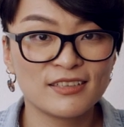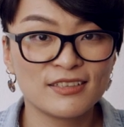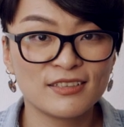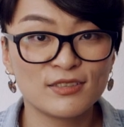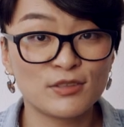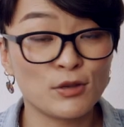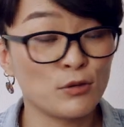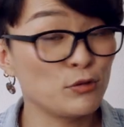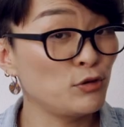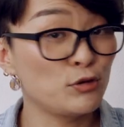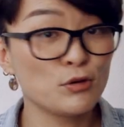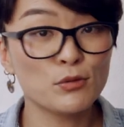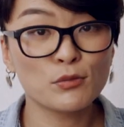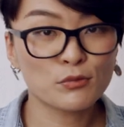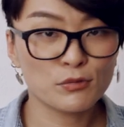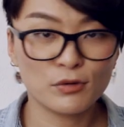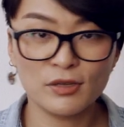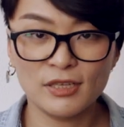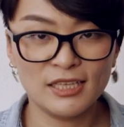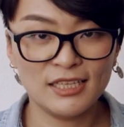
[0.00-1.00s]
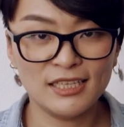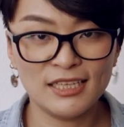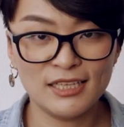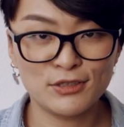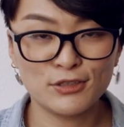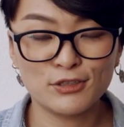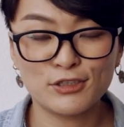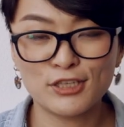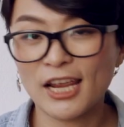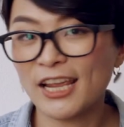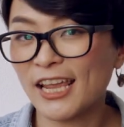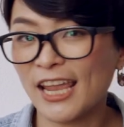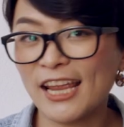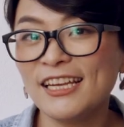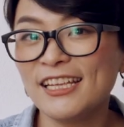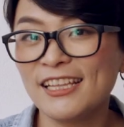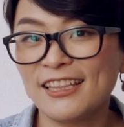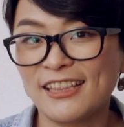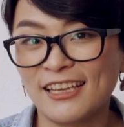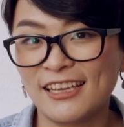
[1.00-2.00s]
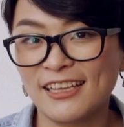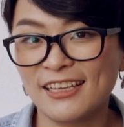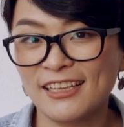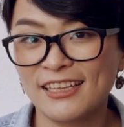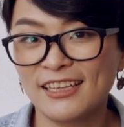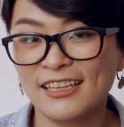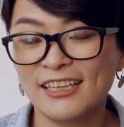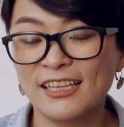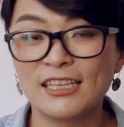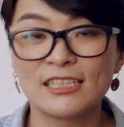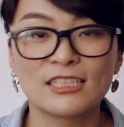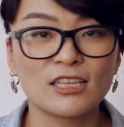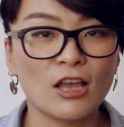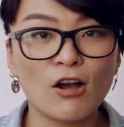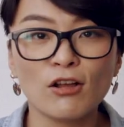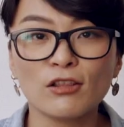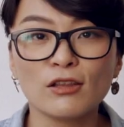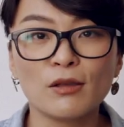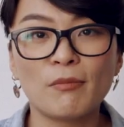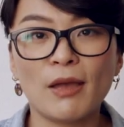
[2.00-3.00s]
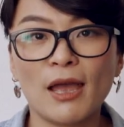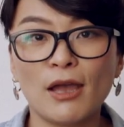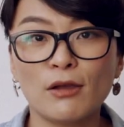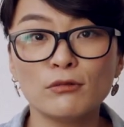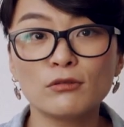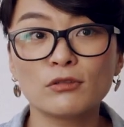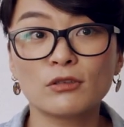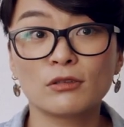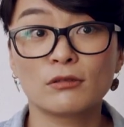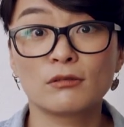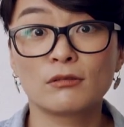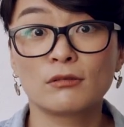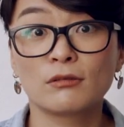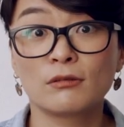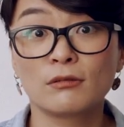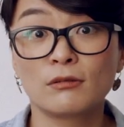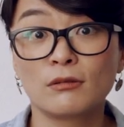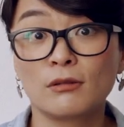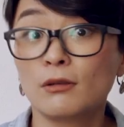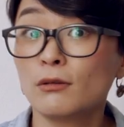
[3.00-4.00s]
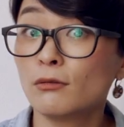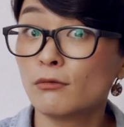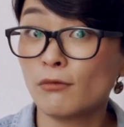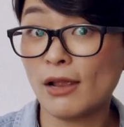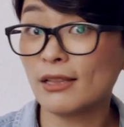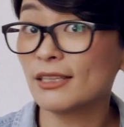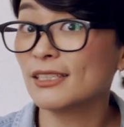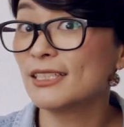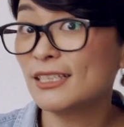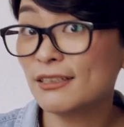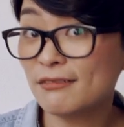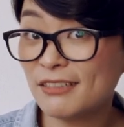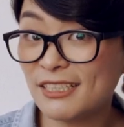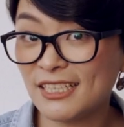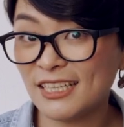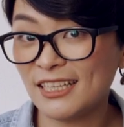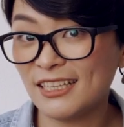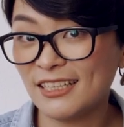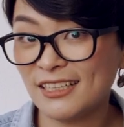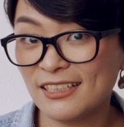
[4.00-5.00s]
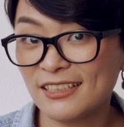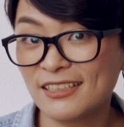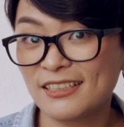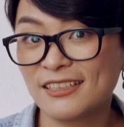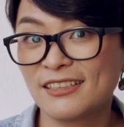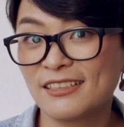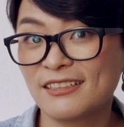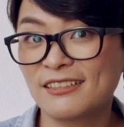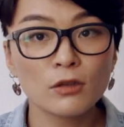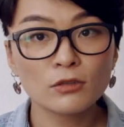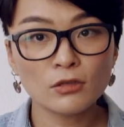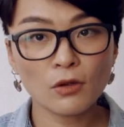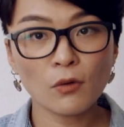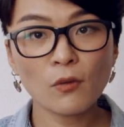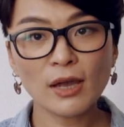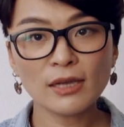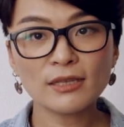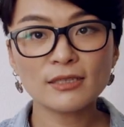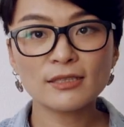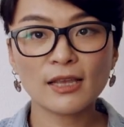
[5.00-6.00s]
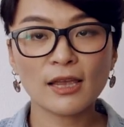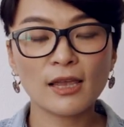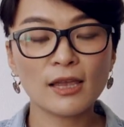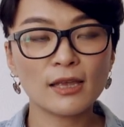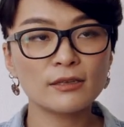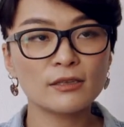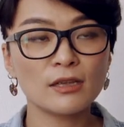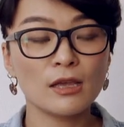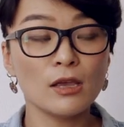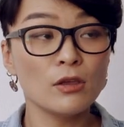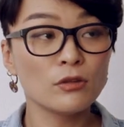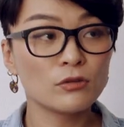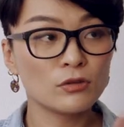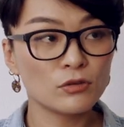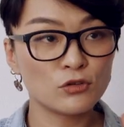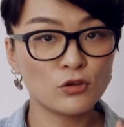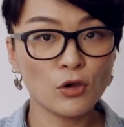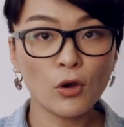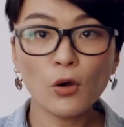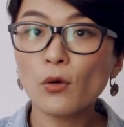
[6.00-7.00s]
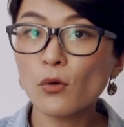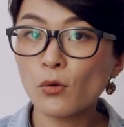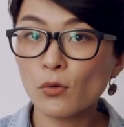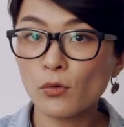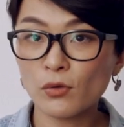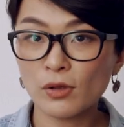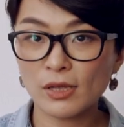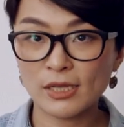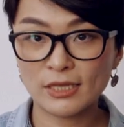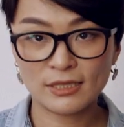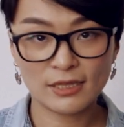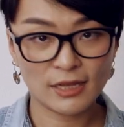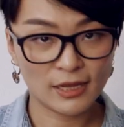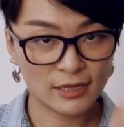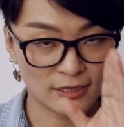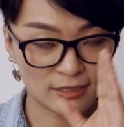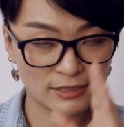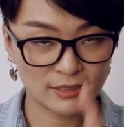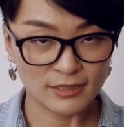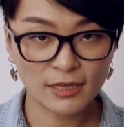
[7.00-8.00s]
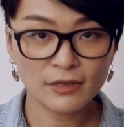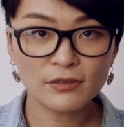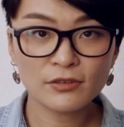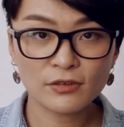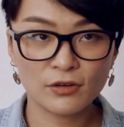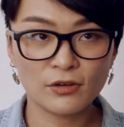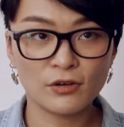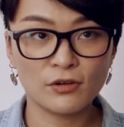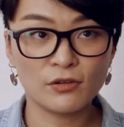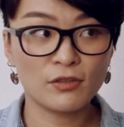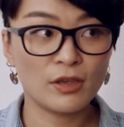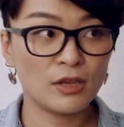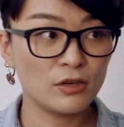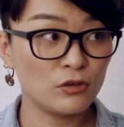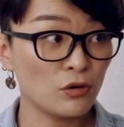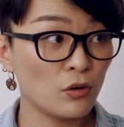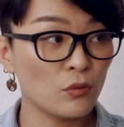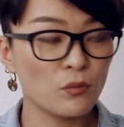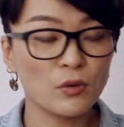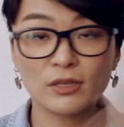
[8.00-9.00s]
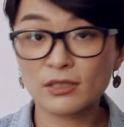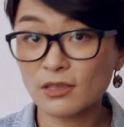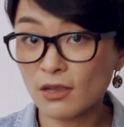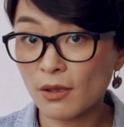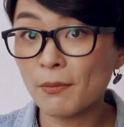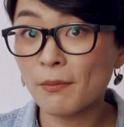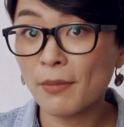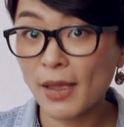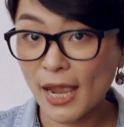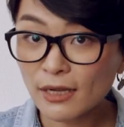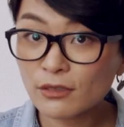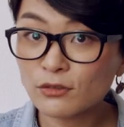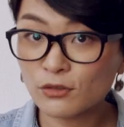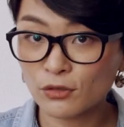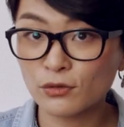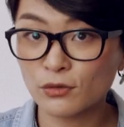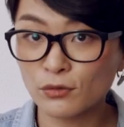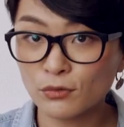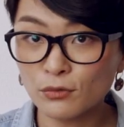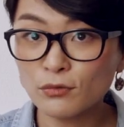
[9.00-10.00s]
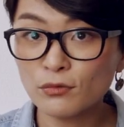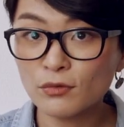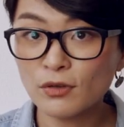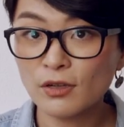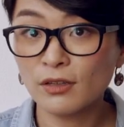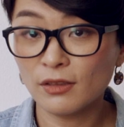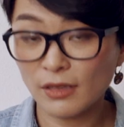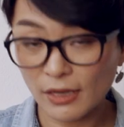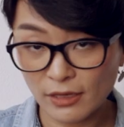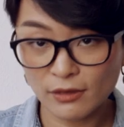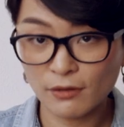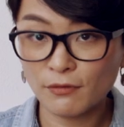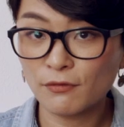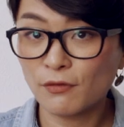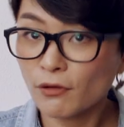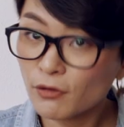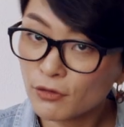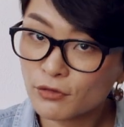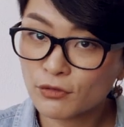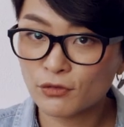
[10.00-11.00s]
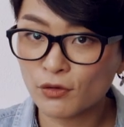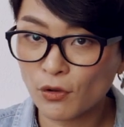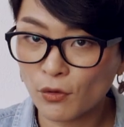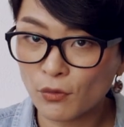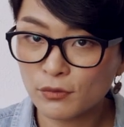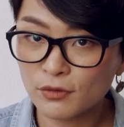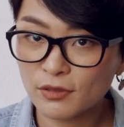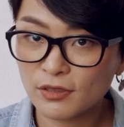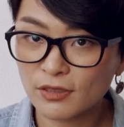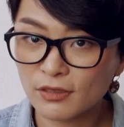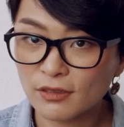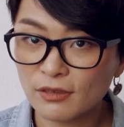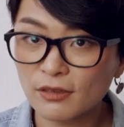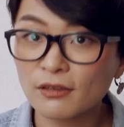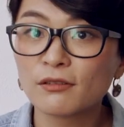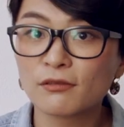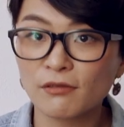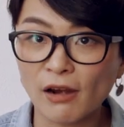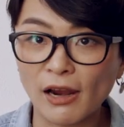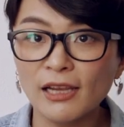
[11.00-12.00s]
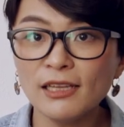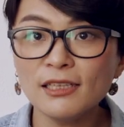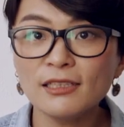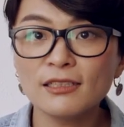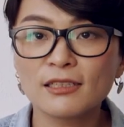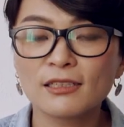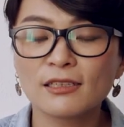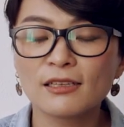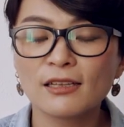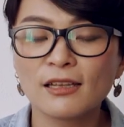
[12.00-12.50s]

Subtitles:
So you don't really need to check anything. It's all about relativity. So I said the do is like the center that you always come back to, like the first note, right?